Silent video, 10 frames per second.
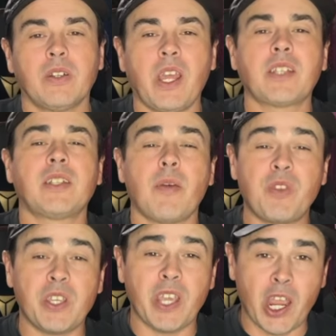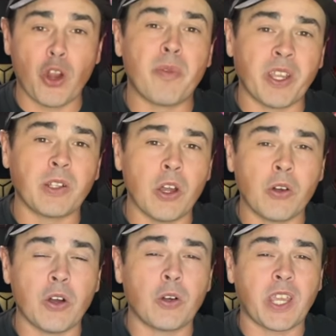Next up, the Arabic
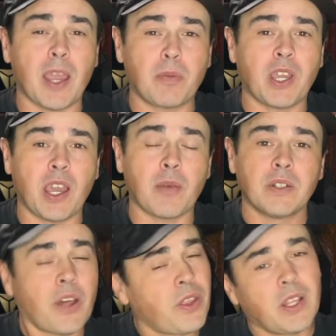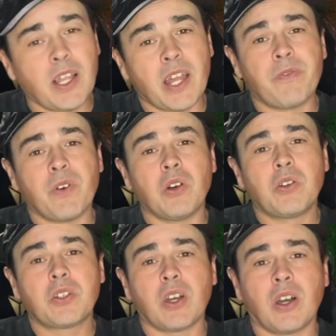logo camp cap. I think a lot of
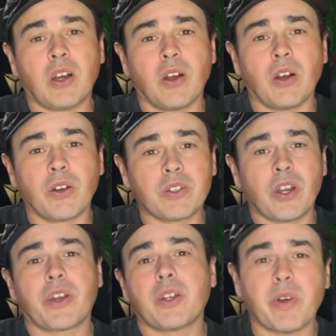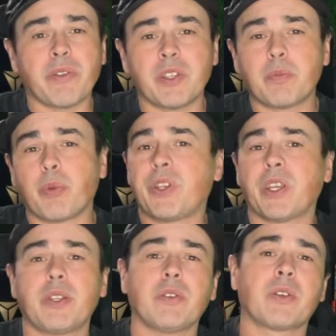folks are talking about this
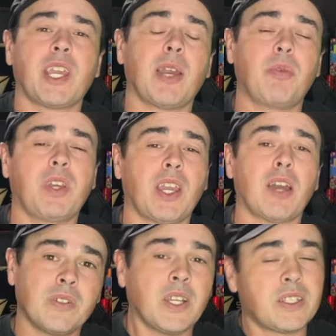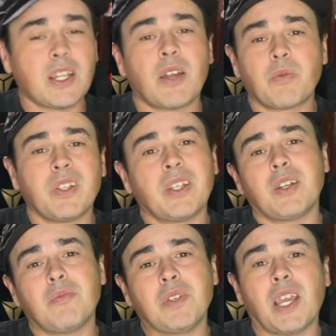particular camp cap. It's not really
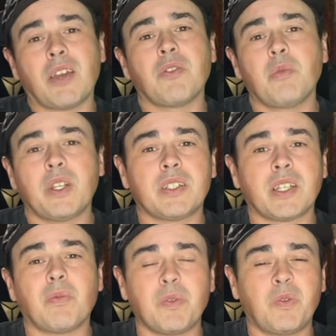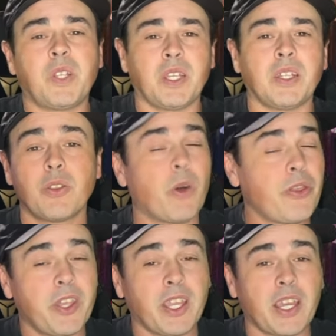going to be everybody's cup of tea. The one
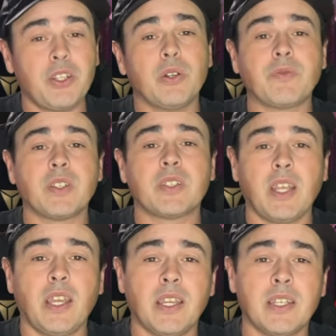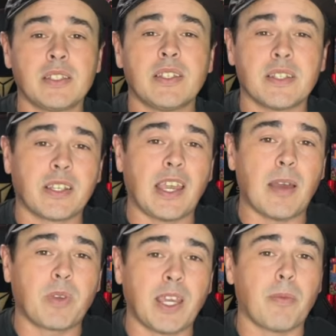thing I do have to say is this
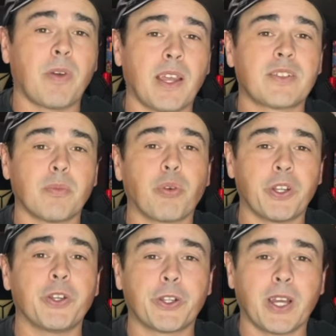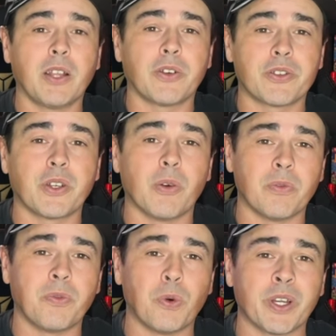camp cap has some pretty good colors
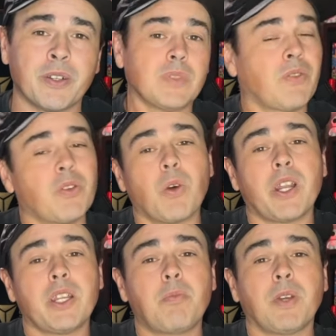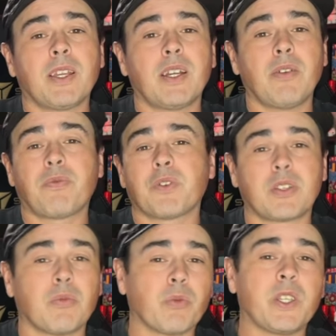going for it. If you're wanting to pick it up for
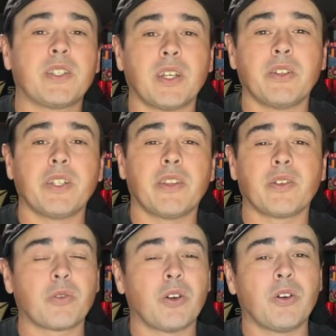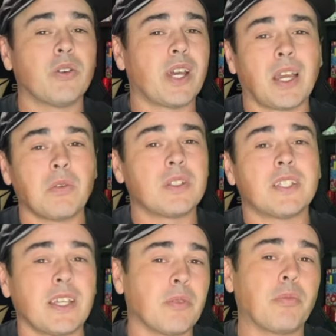some resale down the road, I would
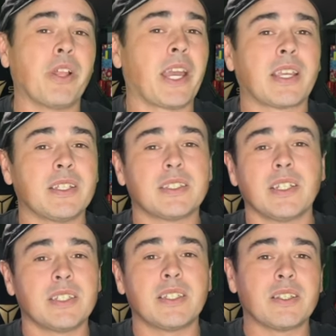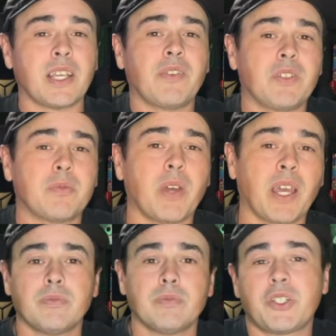say the black is, is the safest
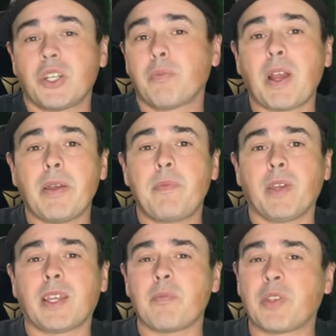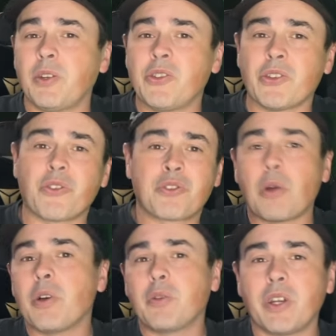bet. But you can probably pick up two, so
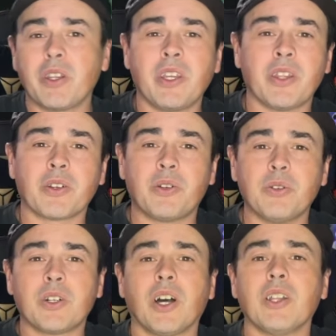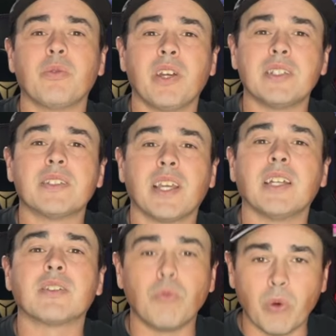throw in one of the other cool colorways
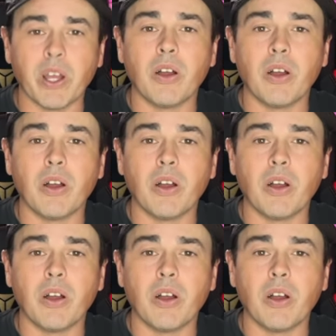as well.